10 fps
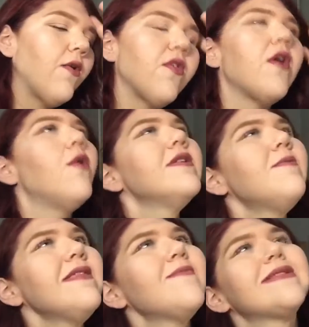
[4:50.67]
The only
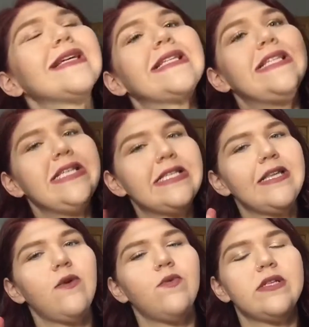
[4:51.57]
one that was like
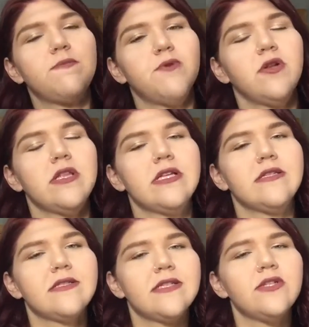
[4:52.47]
decent was
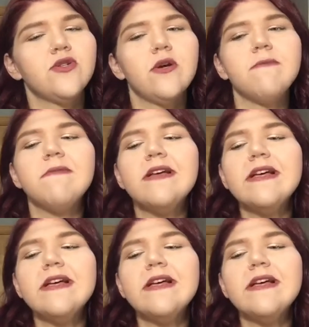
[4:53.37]
Berlin Syndrome.